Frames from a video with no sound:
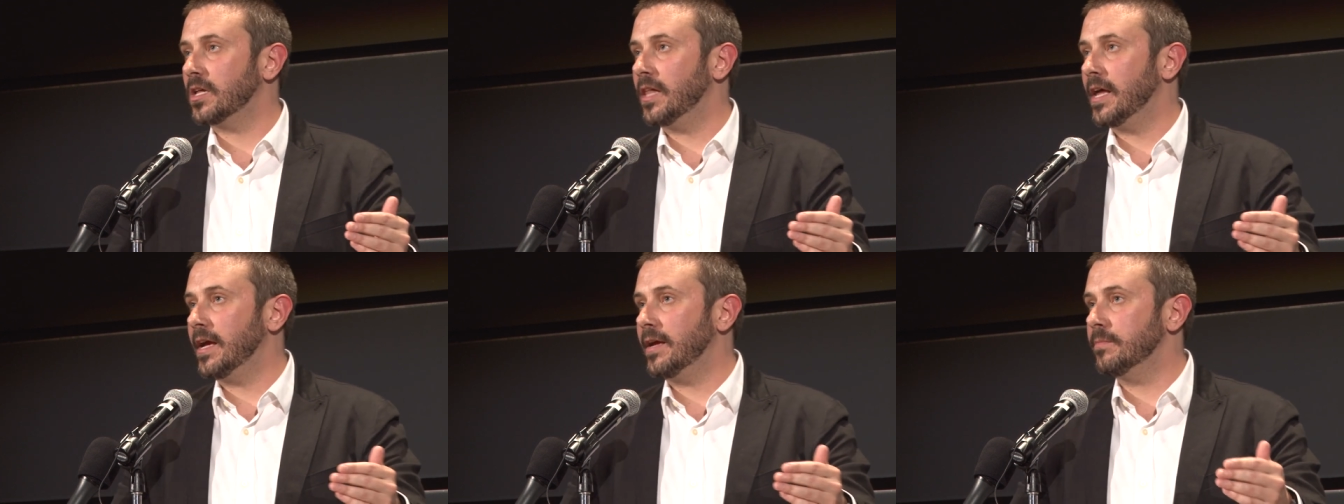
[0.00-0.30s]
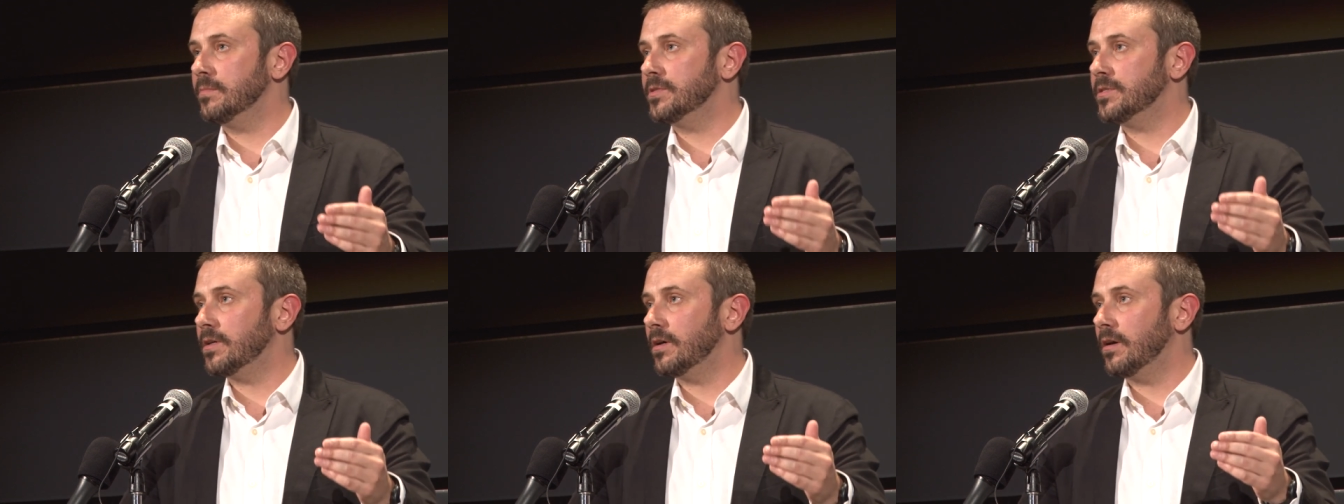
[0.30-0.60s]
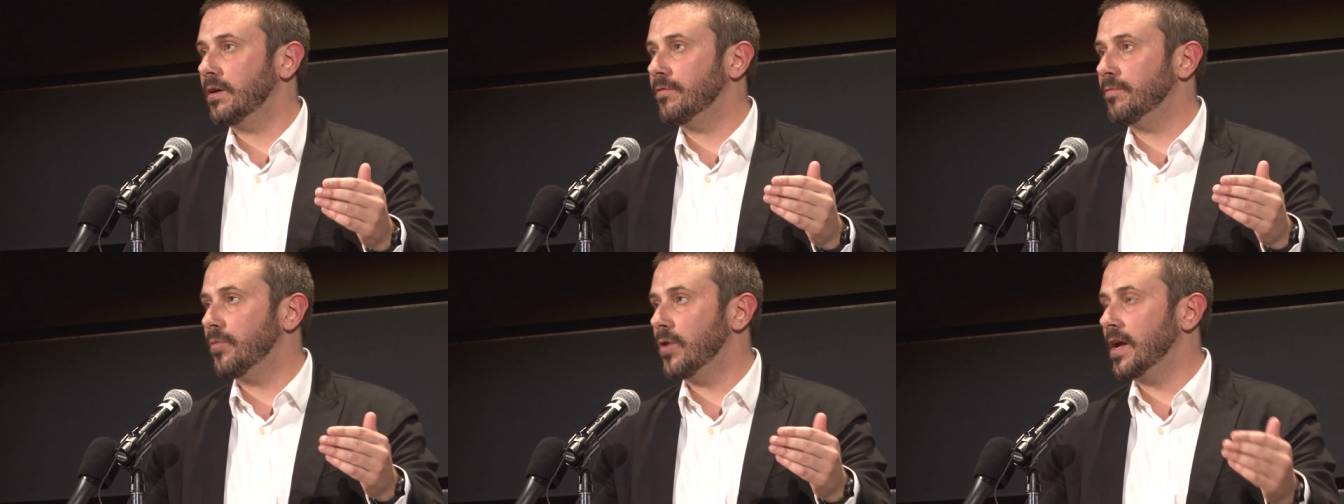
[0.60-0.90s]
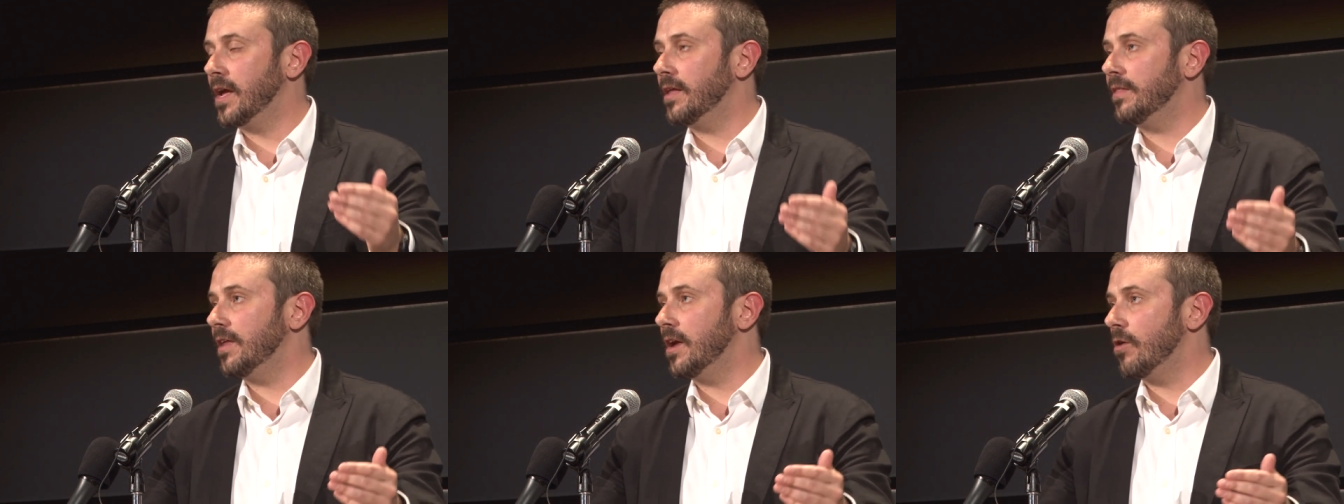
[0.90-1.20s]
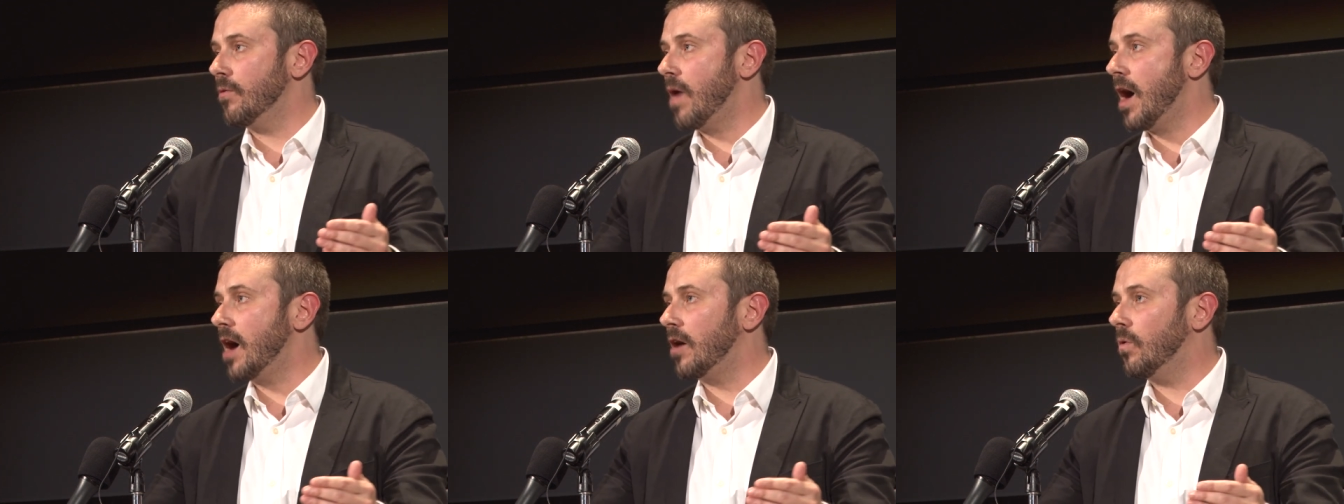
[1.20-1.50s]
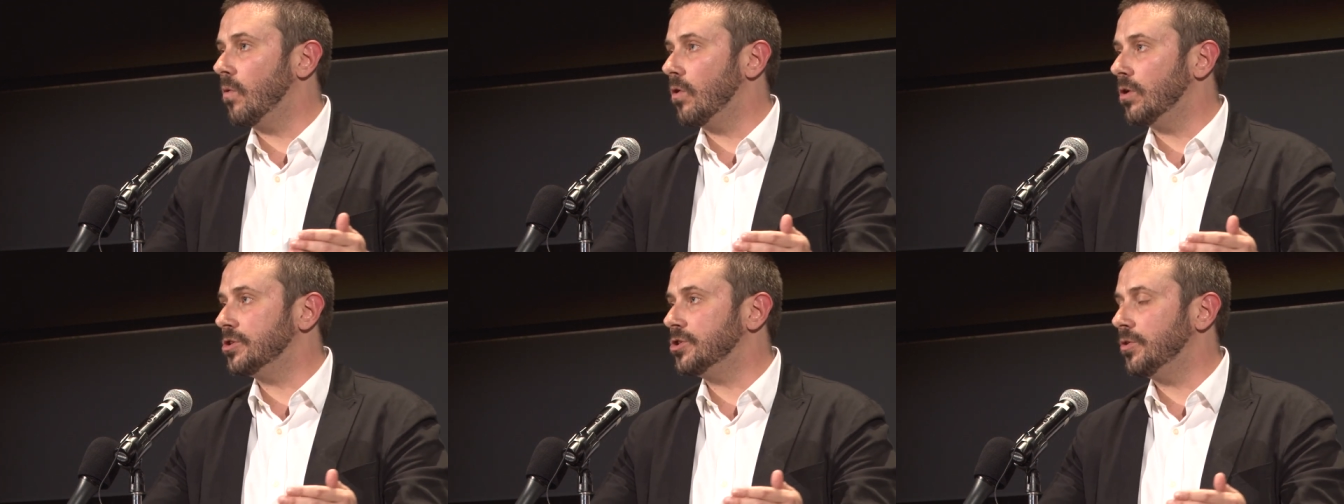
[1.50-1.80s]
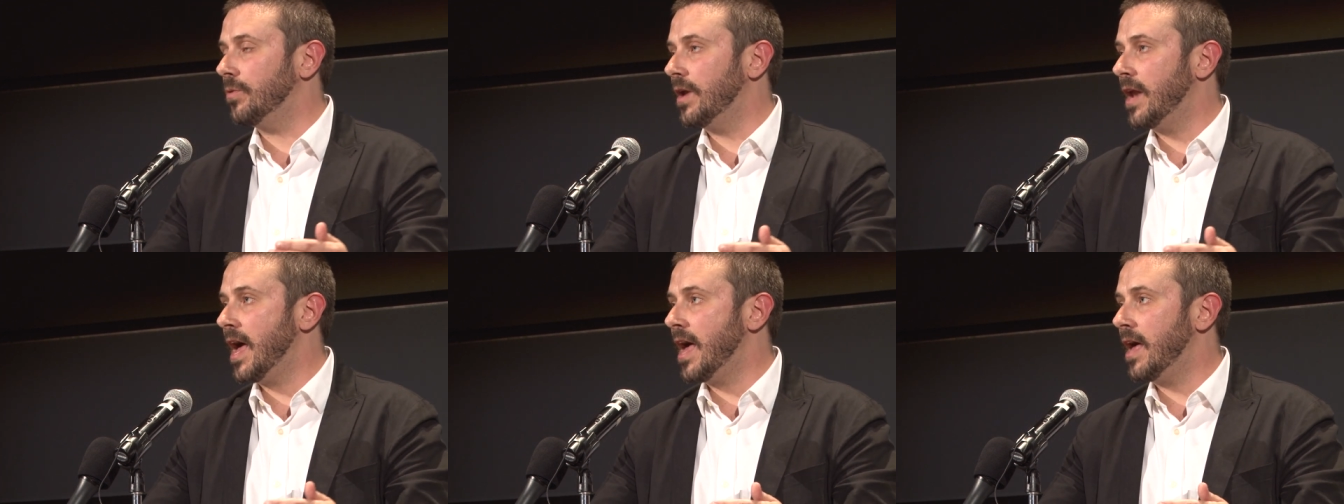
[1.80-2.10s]
claims of bringing the Iraq war
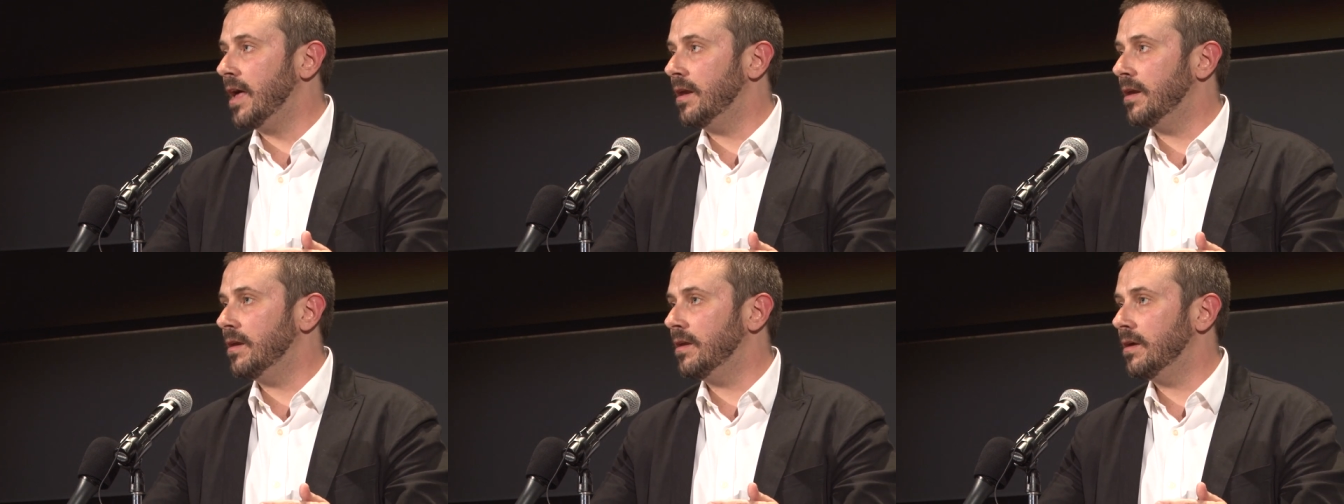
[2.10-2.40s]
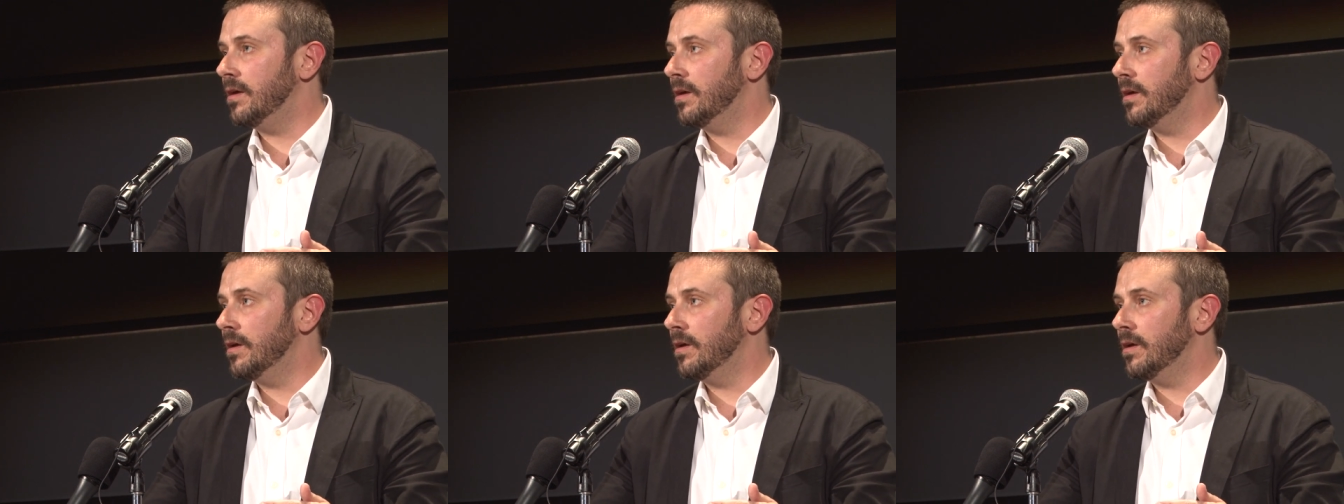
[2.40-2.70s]
to an end,